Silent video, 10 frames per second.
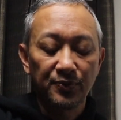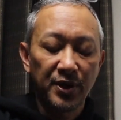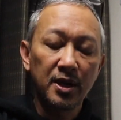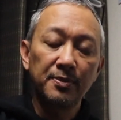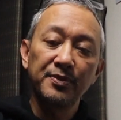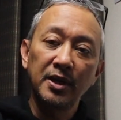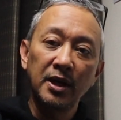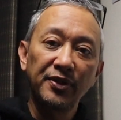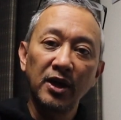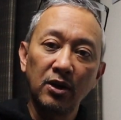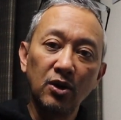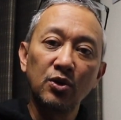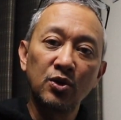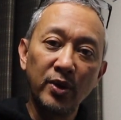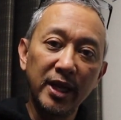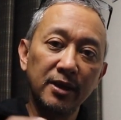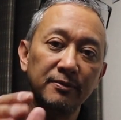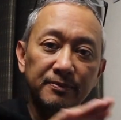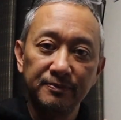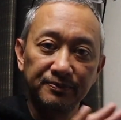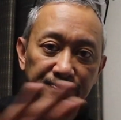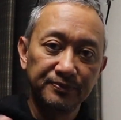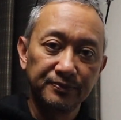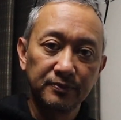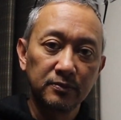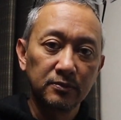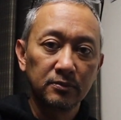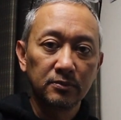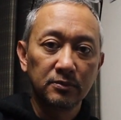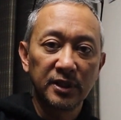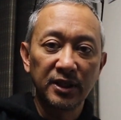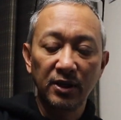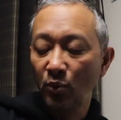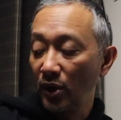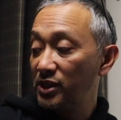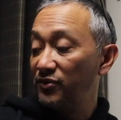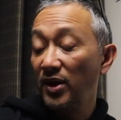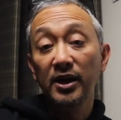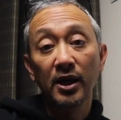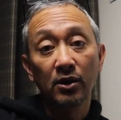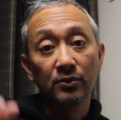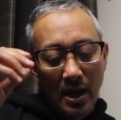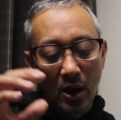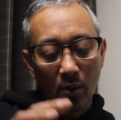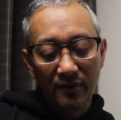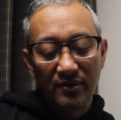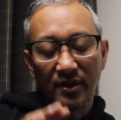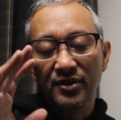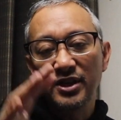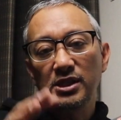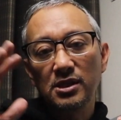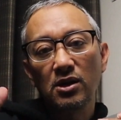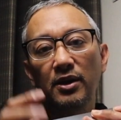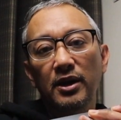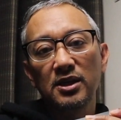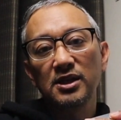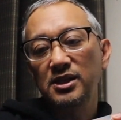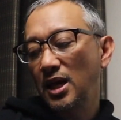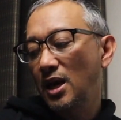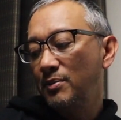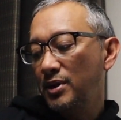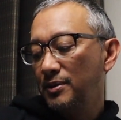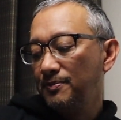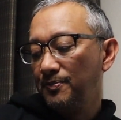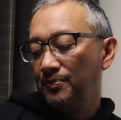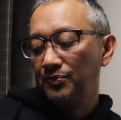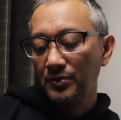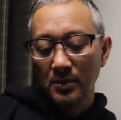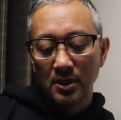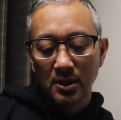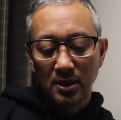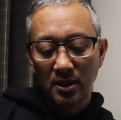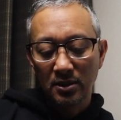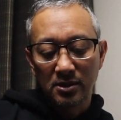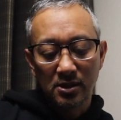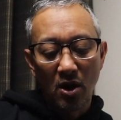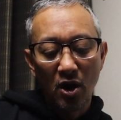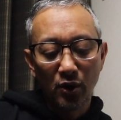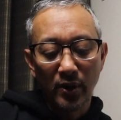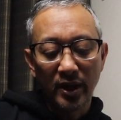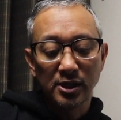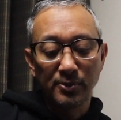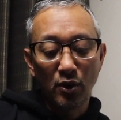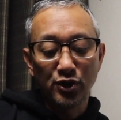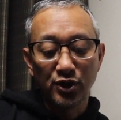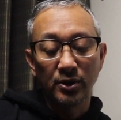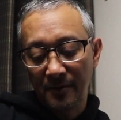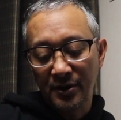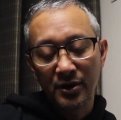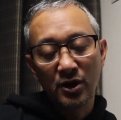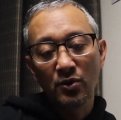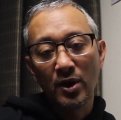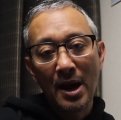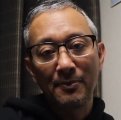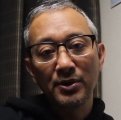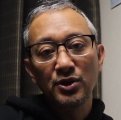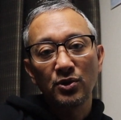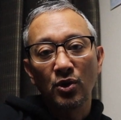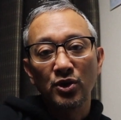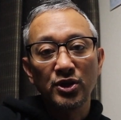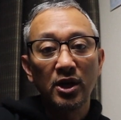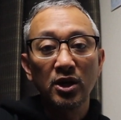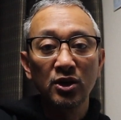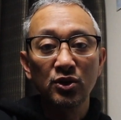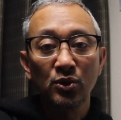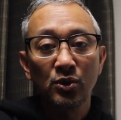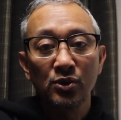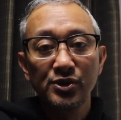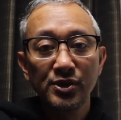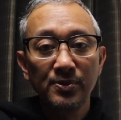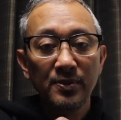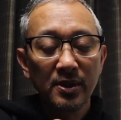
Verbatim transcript: Yeah, and I thought, oh, great. It, it works fine now. However, this, this camera, it's auto exposure. There are no aperture or shutter controls.